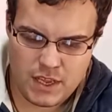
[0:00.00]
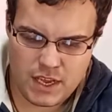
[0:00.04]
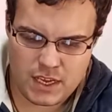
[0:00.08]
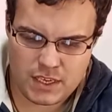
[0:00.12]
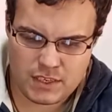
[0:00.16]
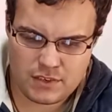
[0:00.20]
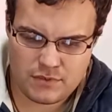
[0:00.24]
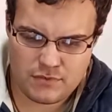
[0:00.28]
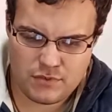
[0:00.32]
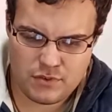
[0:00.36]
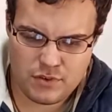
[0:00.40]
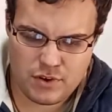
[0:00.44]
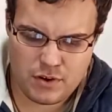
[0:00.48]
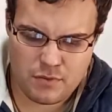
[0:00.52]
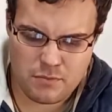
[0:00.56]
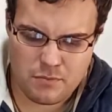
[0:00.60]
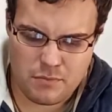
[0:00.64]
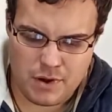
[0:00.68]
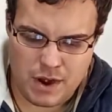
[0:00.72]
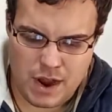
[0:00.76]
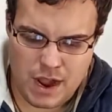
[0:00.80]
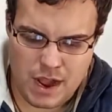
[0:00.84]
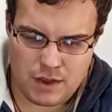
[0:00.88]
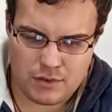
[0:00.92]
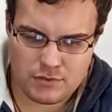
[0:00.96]
As for their
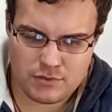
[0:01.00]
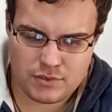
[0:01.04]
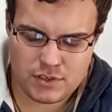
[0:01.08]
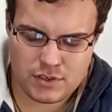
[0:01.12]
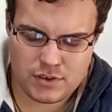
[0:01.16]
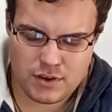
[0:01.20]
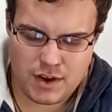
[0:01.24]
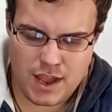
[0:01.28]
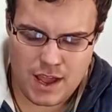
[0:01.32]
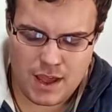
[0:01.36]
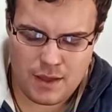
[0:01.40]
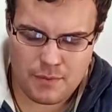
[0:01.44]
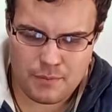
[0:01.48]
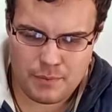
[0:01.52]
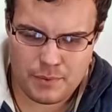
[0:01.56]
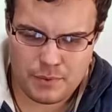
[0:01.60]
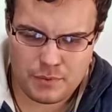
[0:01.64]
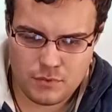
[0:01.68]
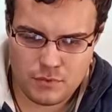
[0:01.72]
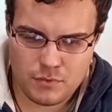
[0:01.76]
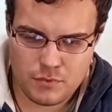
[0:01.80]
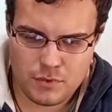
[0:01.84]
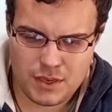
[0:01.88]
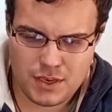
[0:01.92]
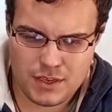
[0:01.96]
browser app,
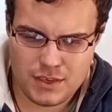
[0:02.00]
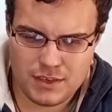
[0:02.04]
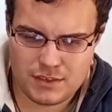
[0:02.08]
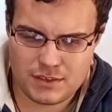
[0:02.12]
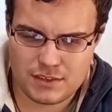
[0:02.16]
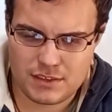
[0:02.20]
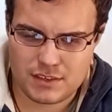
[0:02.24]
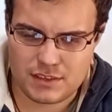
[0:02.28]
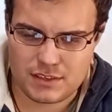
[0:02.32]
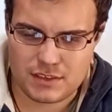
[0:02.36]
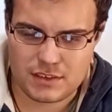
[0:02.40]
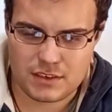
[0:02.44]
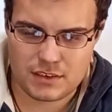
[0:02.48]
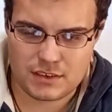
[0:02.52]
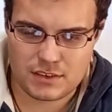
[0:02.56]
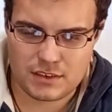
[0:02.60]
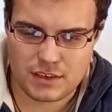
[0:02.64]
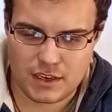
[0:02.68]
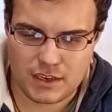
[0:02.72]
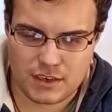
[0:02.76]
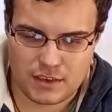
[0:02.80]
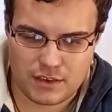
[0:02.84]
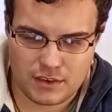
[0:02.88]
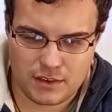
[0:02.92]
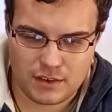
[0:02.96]
what is this
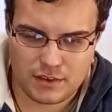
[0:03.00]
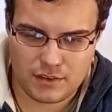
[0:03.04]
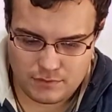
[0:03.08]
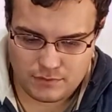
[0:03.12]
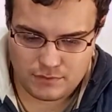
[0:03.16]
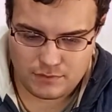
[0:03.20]
exactly?